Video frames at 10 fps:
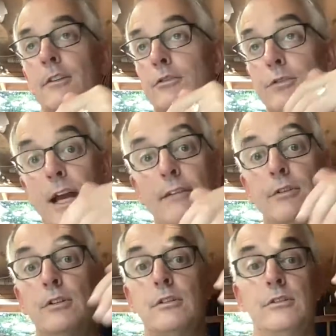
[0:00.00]

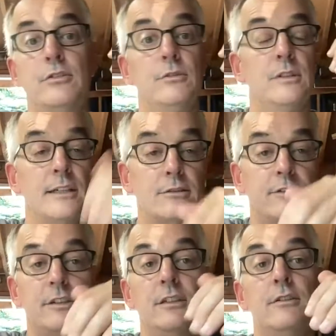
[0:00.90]
travel to
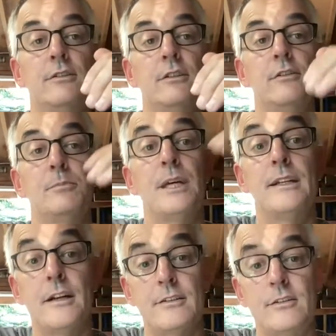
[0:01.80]
electricity usage, but it
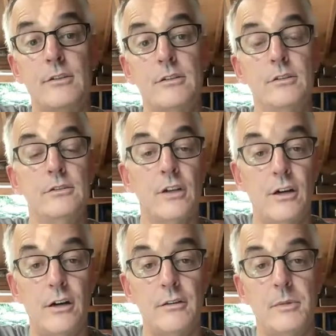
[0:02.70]
also includes
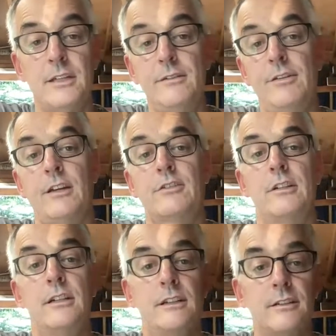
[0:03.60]
all the
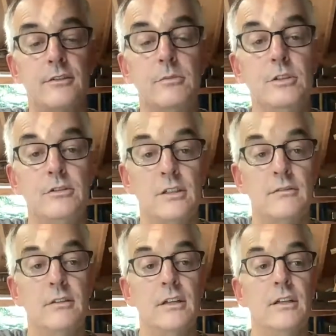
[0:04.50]
manufacturing and
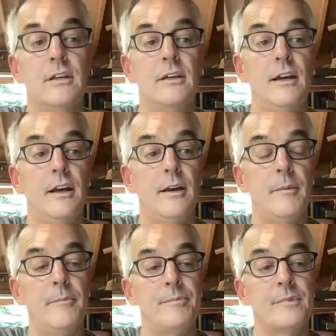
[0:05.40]
distribution
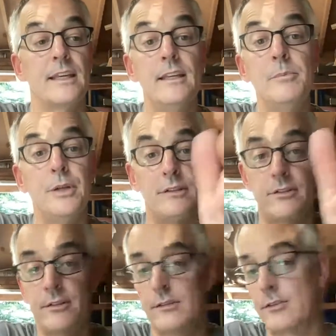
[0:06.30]
inputs.
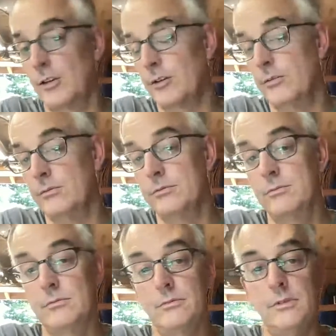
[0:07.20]
So
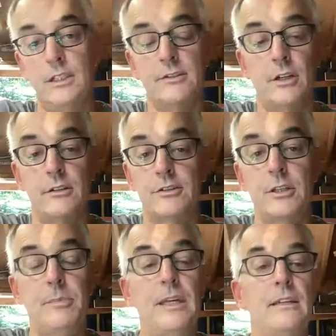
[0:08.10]
it's all the
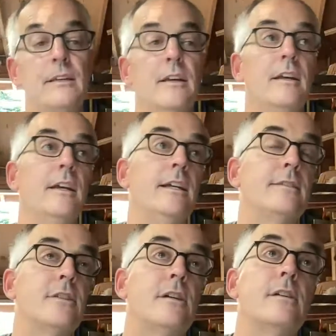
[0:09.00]
shipping,
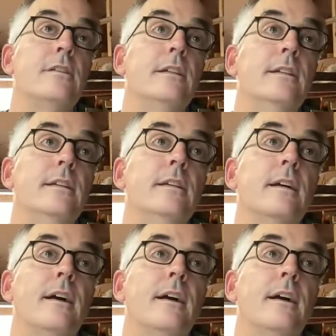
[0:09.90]
it's all the